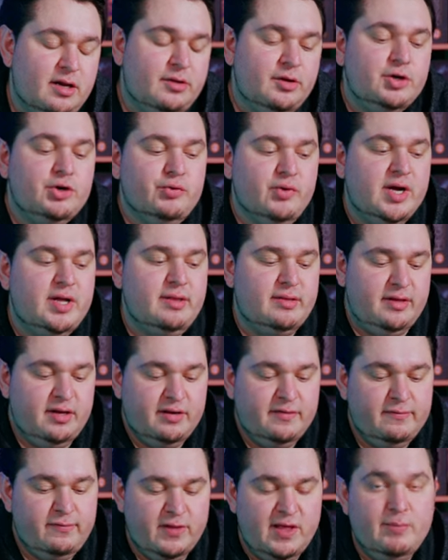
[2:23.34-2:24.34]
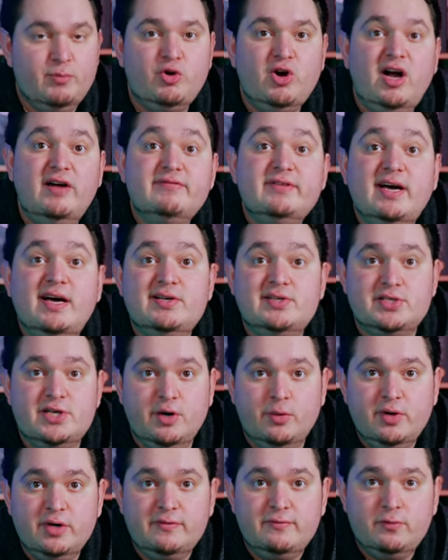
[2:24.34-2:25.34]
Another great thing Flamecraft has
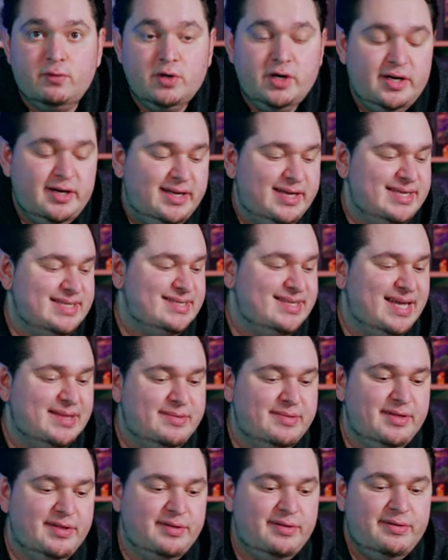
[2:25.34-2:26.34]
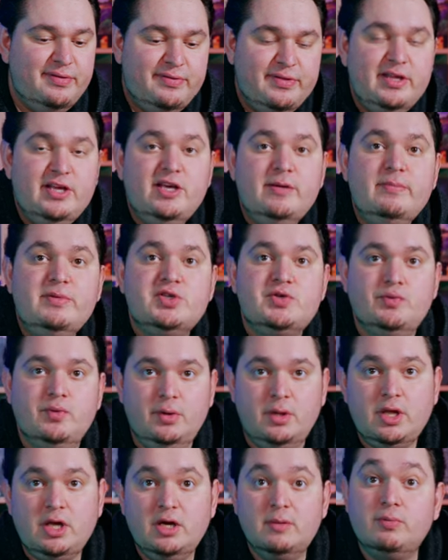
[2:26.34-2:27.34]
going for it is that the theme is
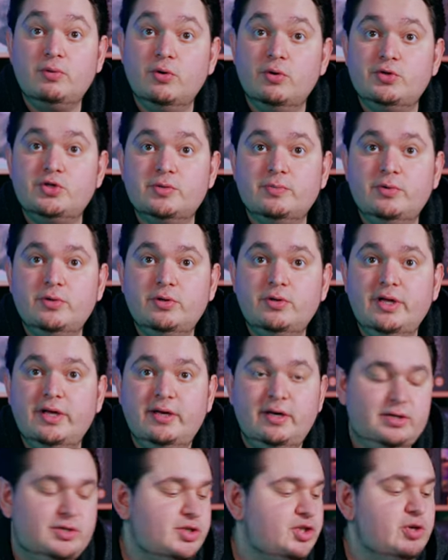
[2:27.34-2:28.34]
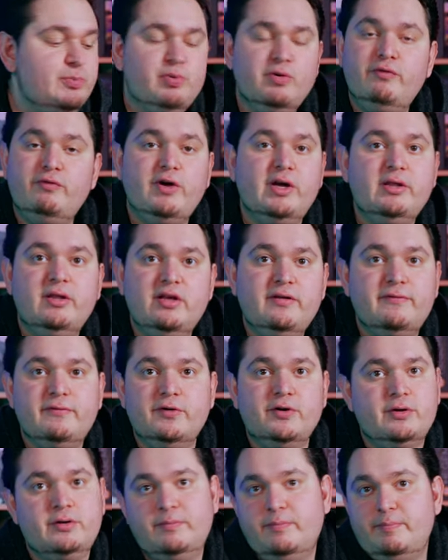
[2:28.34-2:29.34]
really approachable and is super friendly
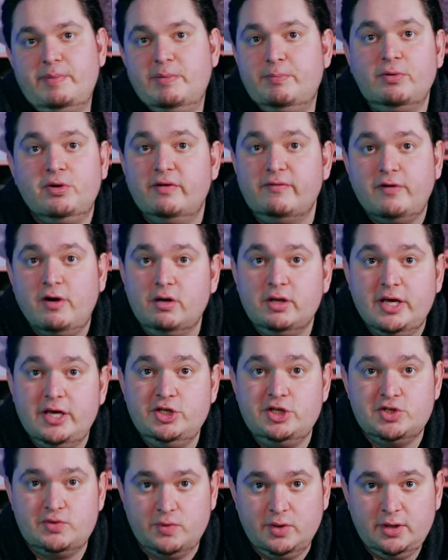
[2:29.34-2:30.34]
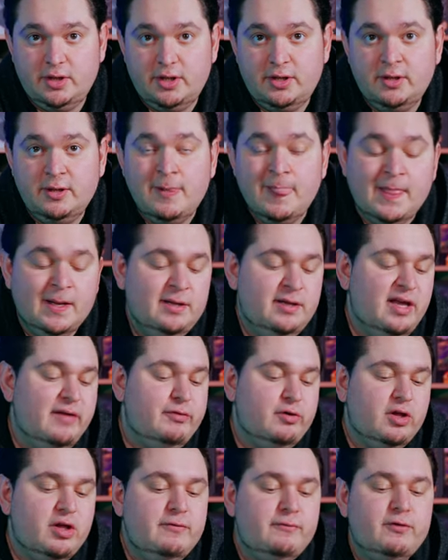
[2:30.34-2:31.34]
for people of all ages, really. If
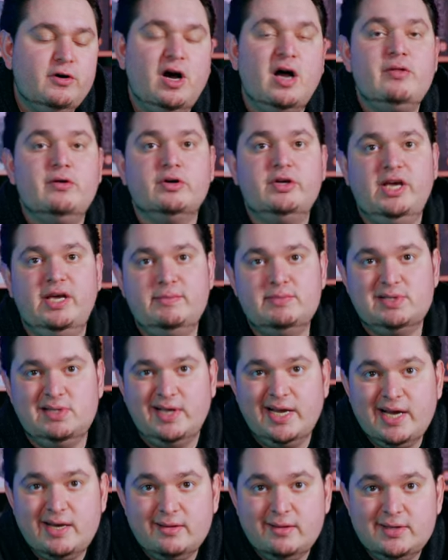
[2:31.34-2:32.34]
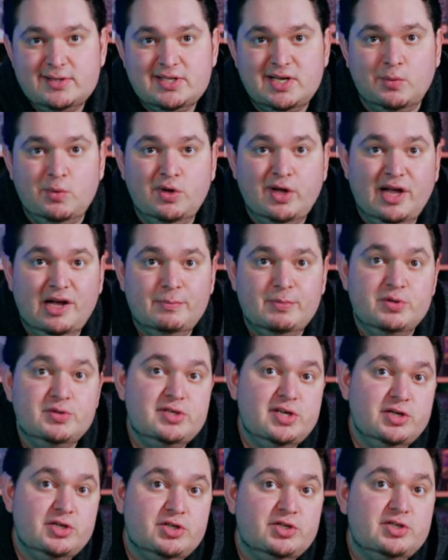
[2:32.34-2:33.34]
you're looking for other games like this that will help you
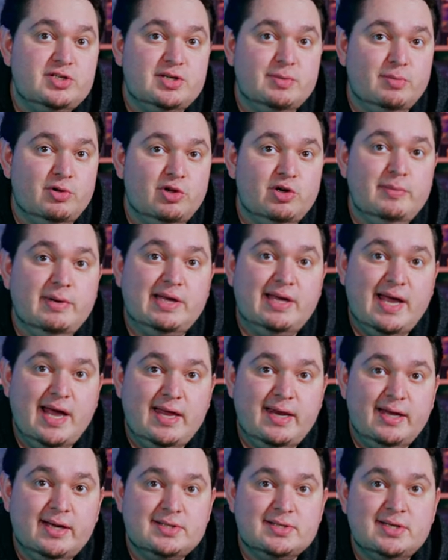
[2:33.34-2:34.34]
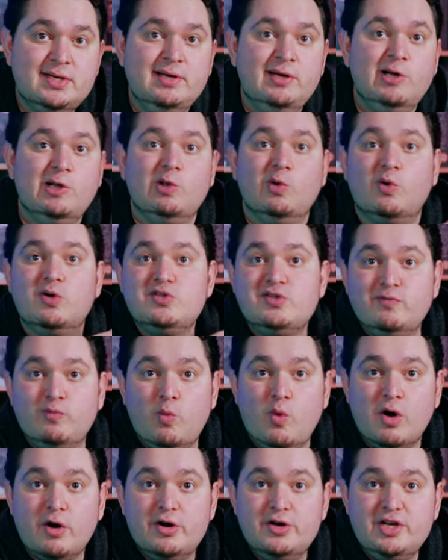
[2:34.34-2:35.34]
teach similar mechanics, Lords of
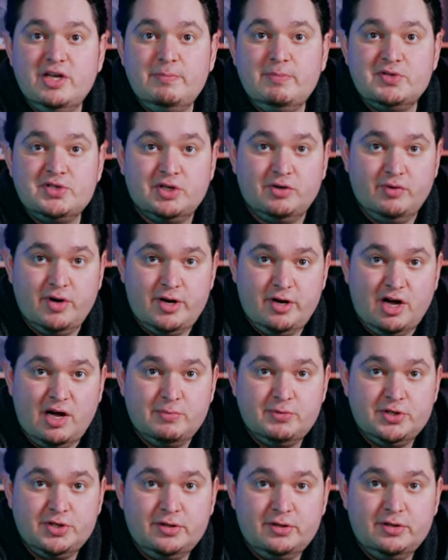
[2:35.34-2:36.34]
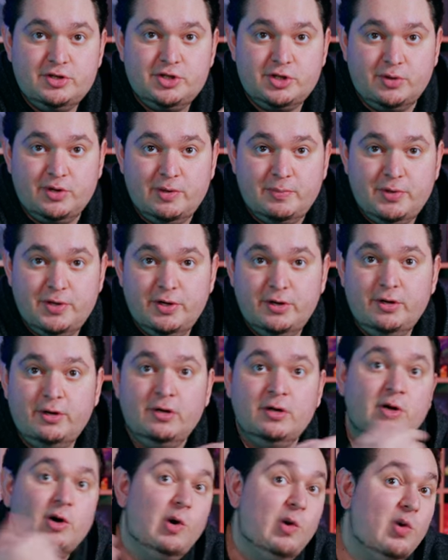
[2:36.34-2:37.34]
Waterdeep is a great option, shown up here,
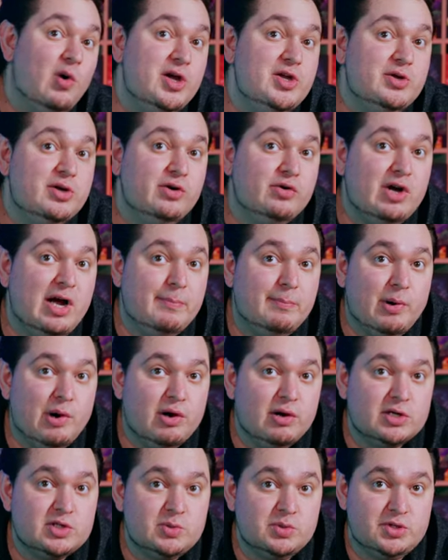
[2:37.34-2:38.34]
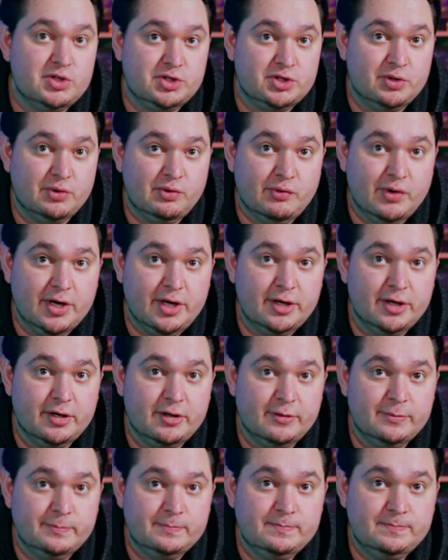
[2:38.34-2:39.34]
or you can grab Parks, which is shown right here.